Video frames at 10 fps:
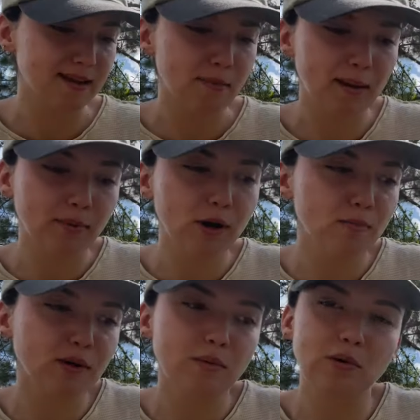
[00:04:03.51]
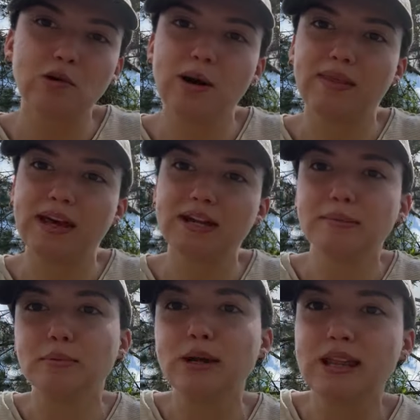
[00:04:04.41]
semi-permeable and they can
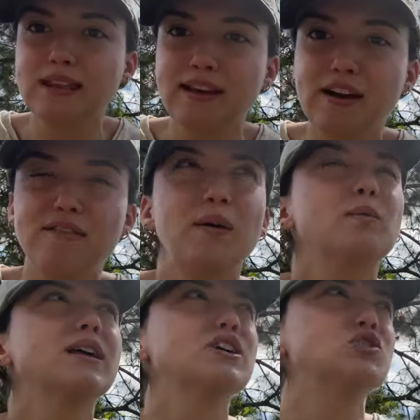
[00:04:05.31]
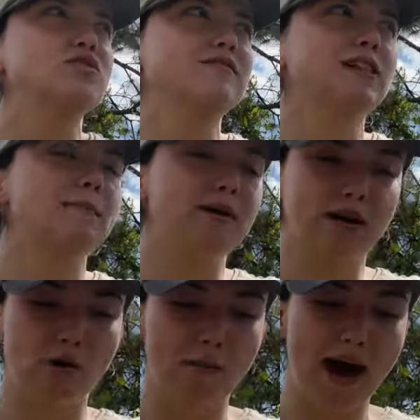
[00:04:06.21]
breathe in there and they won't like shrivel up
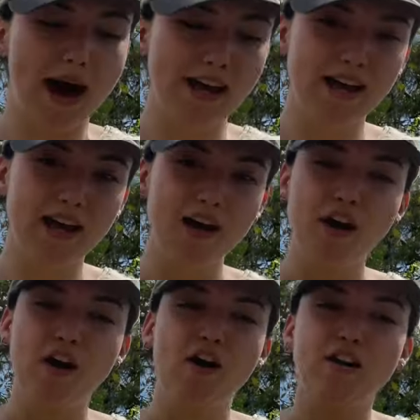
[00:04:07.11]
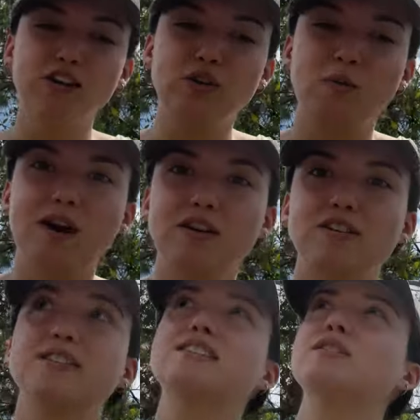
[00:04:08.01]
and go bad on you while
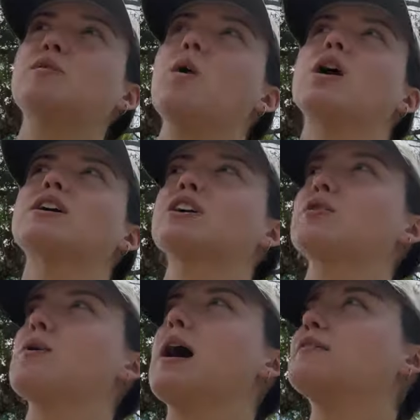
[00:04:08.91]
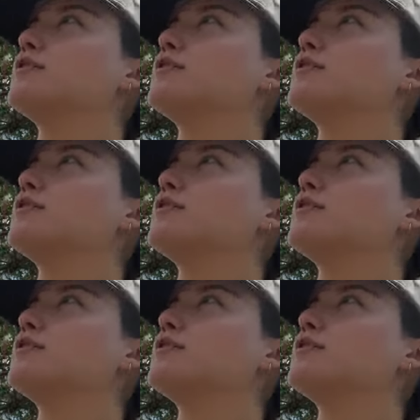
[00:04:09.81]
you're still walking around